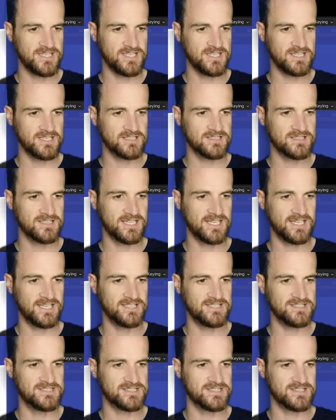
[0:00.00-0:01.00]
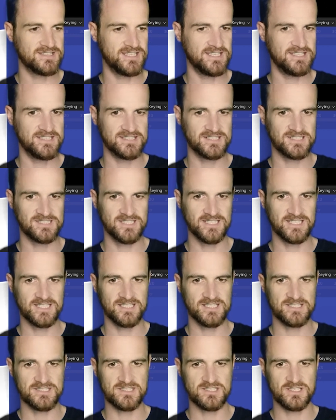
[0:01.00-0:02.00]
thing and then
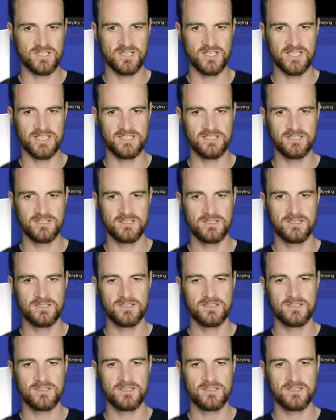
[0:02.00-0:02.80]
click assign.